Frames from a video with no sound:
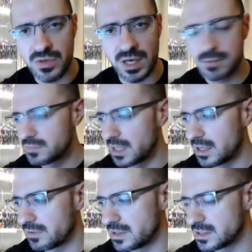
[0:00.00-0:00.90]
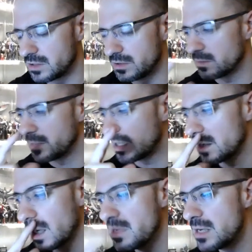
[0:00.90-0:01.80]
thing that they're into? Not Mego,
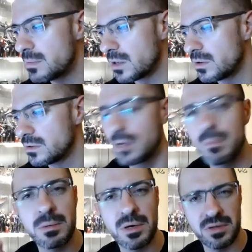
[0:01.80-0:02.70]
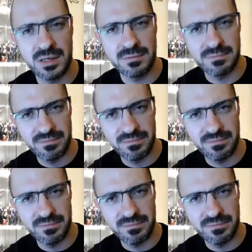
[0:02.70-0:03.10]
Amiibo thing?